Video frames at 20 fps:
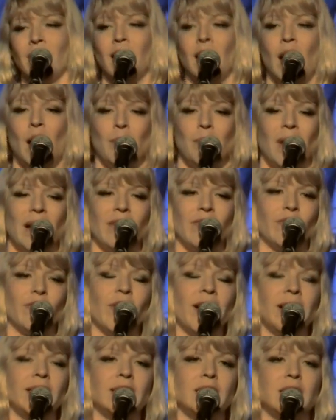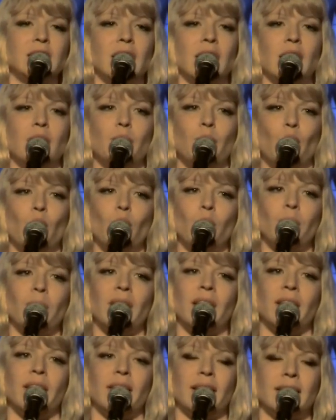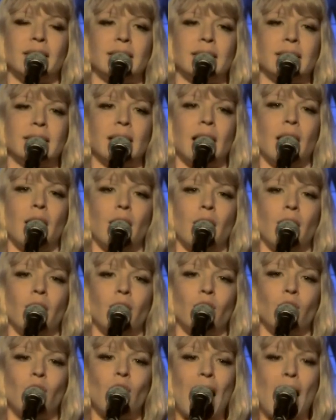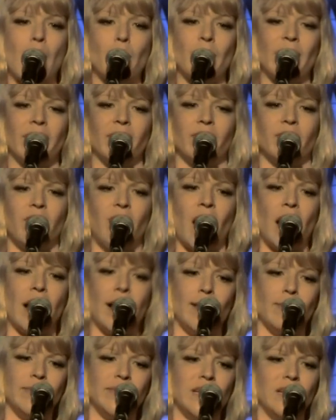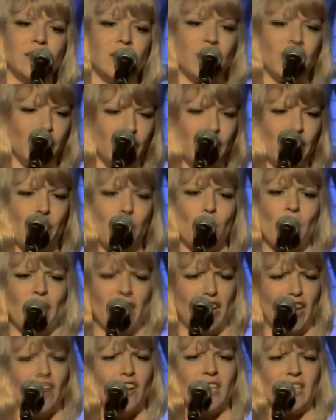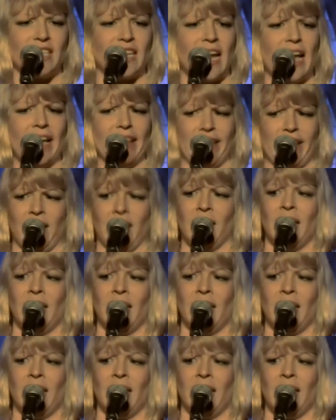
My friend had bought me this rabbit vibe dildo, you know, the one that looks like the